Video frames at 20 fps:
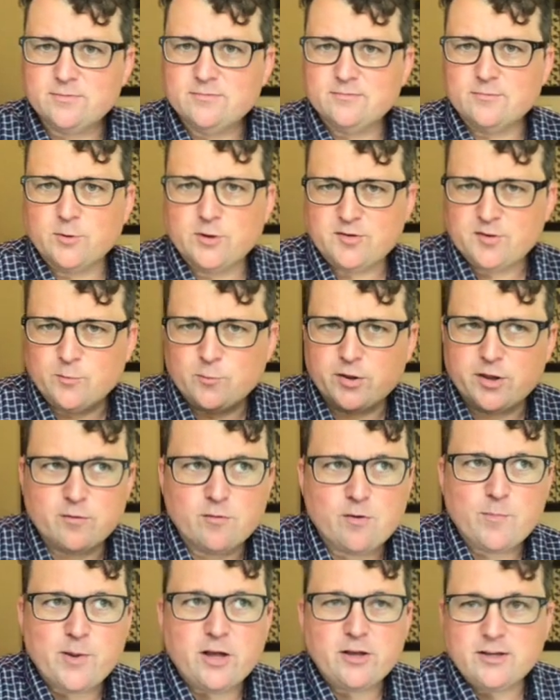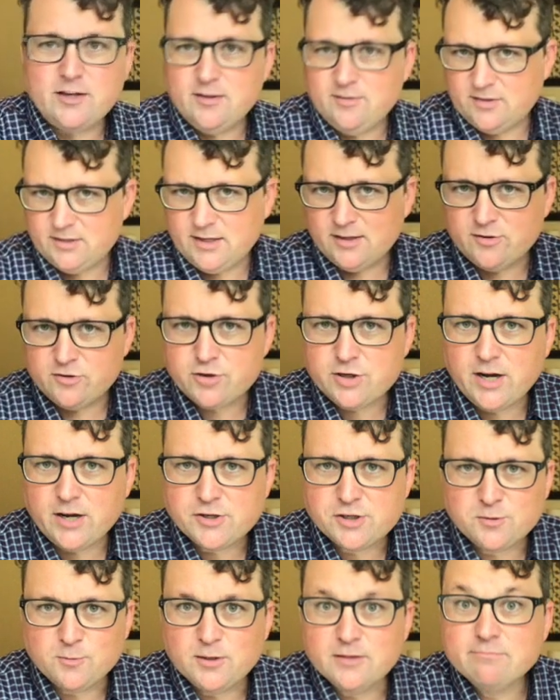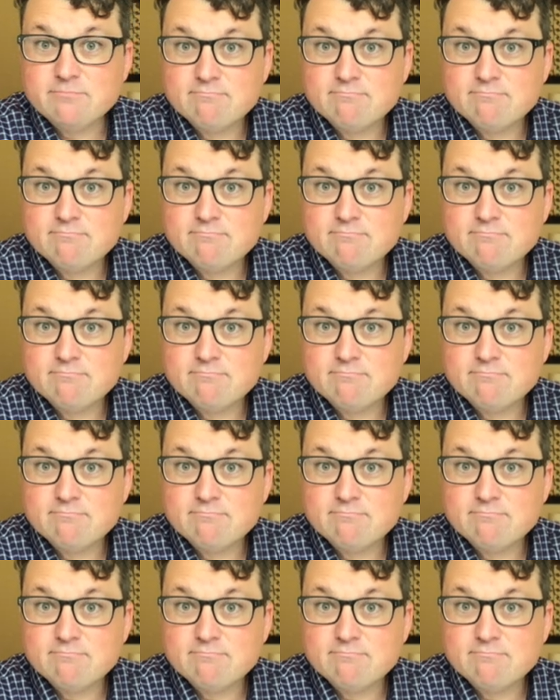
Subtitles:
Were there rebellions against Joshua?